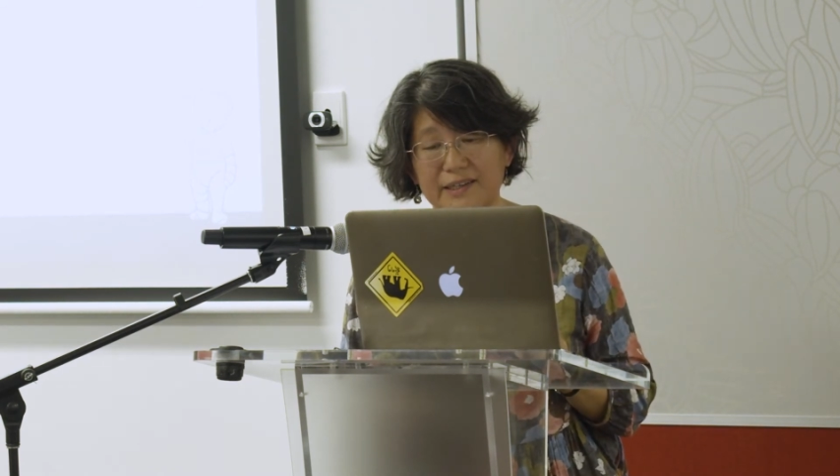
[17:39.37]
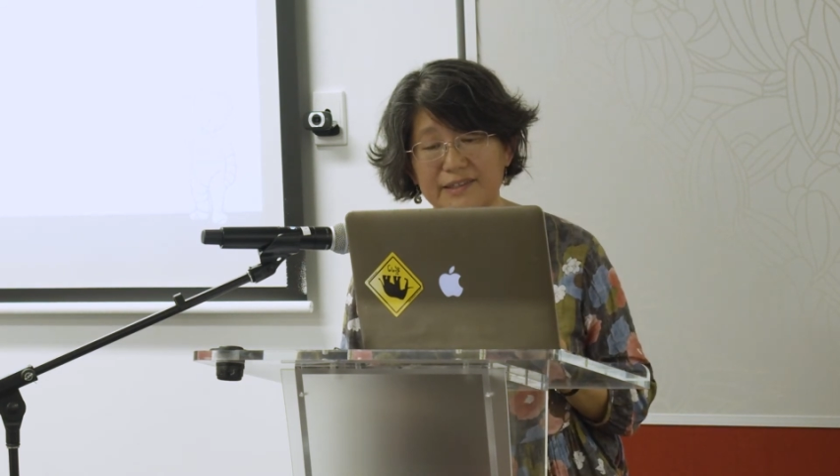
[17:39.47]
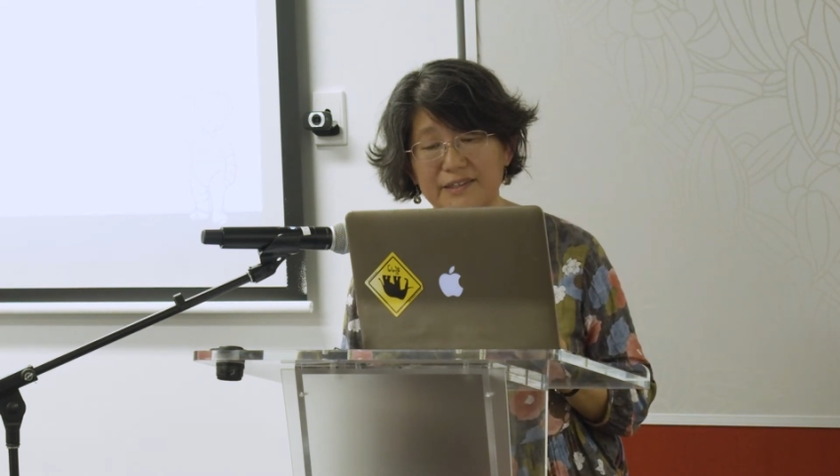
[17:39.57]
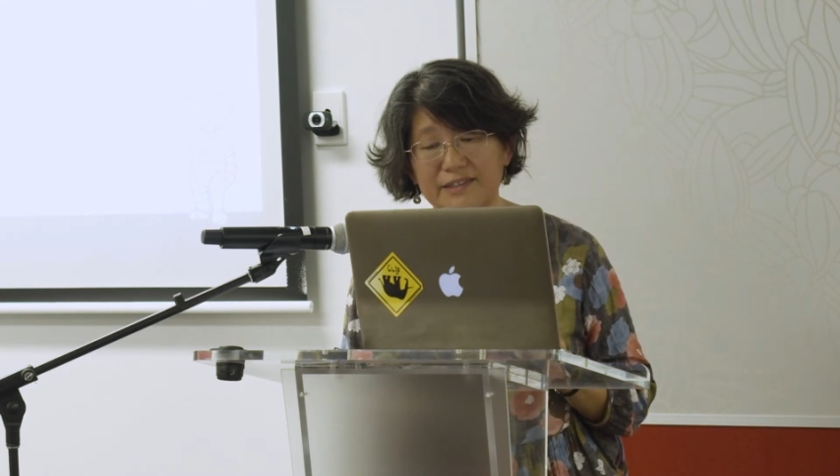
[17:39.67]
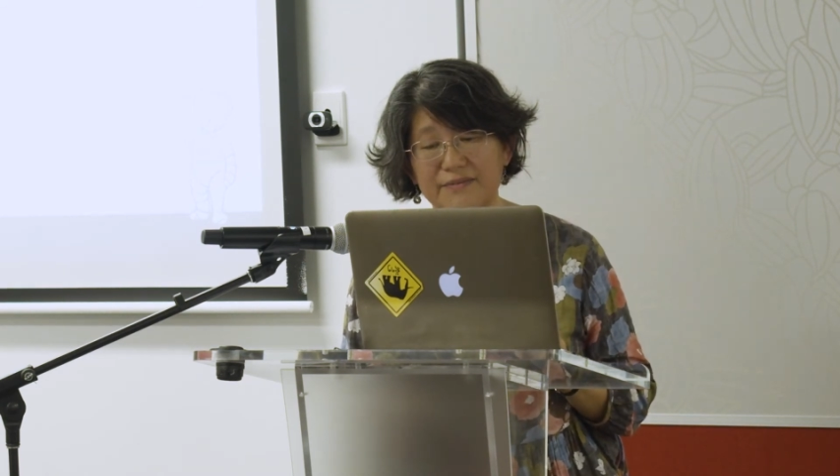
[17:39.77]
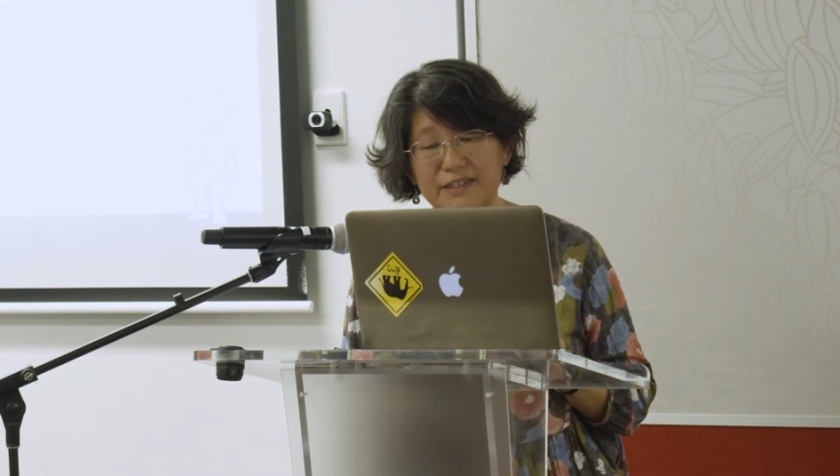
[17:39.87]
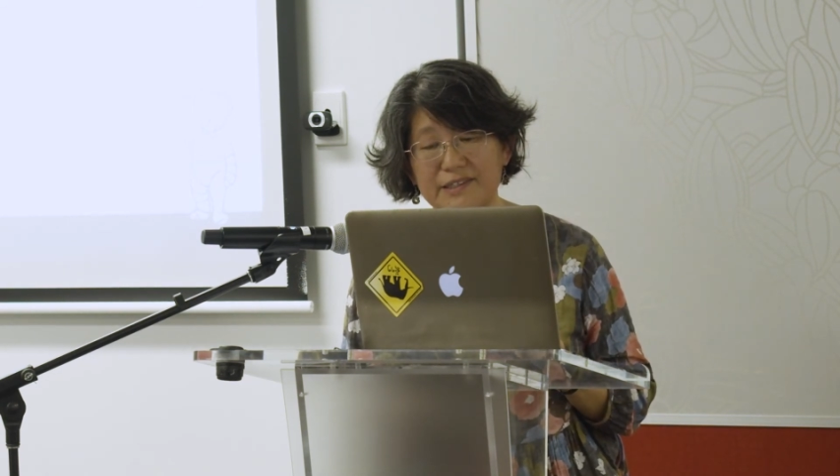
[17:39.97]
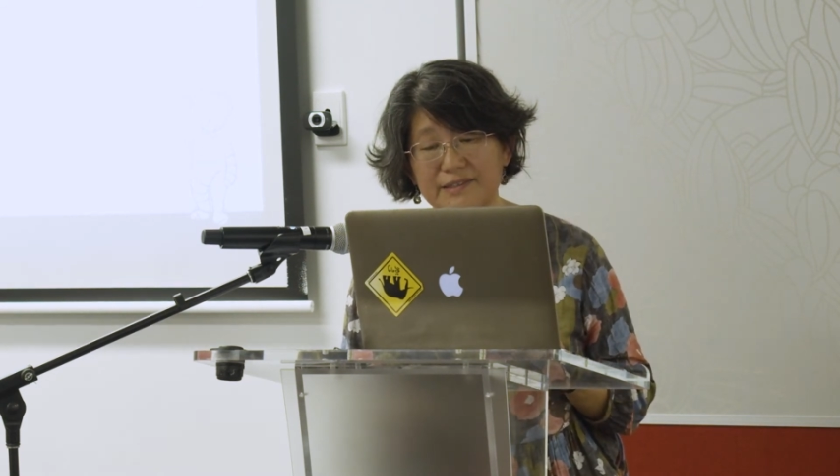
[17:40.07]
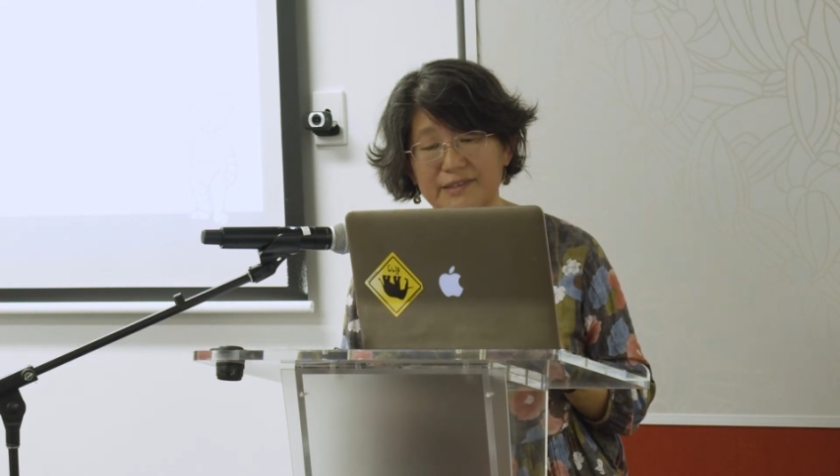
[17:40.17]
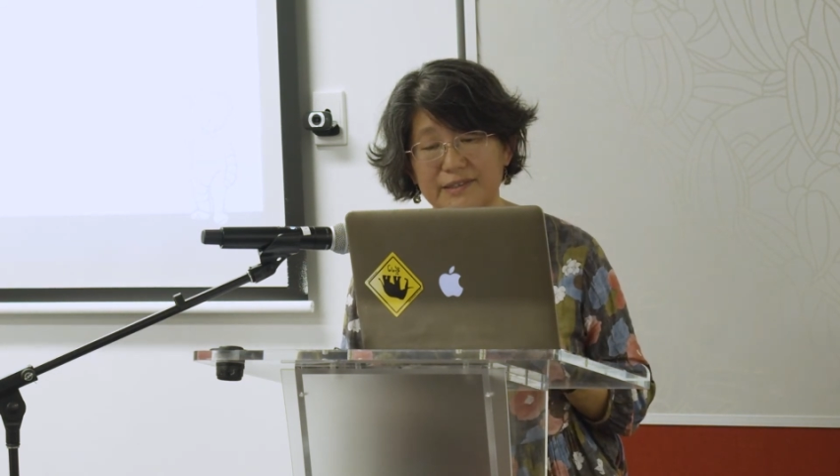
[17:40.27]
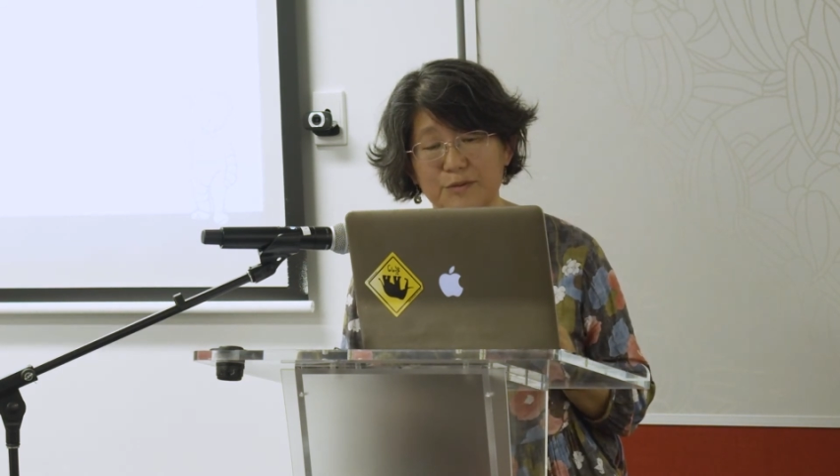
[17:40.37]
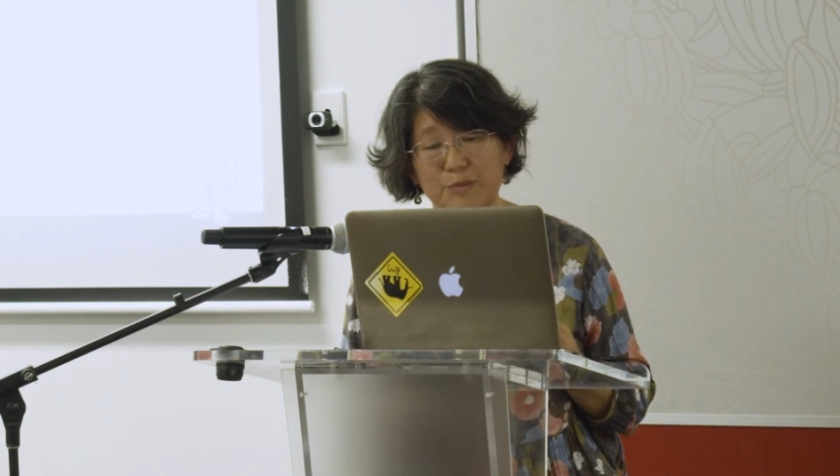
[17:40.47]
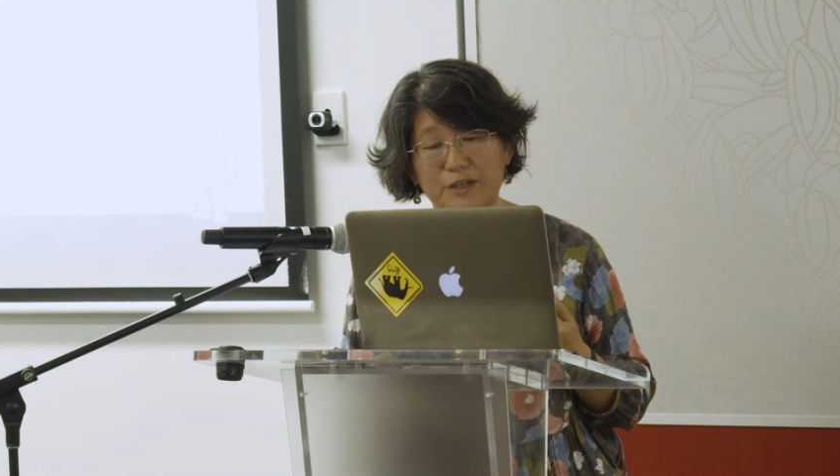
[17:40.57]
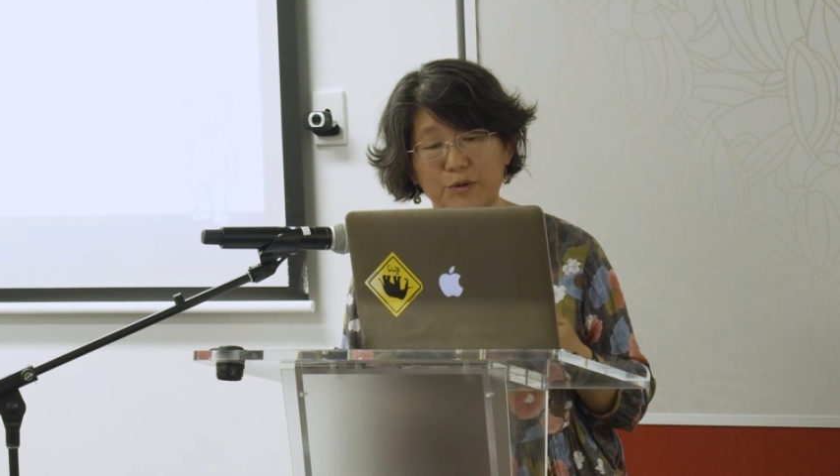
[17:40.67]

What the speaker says: So it's envisaged that this will be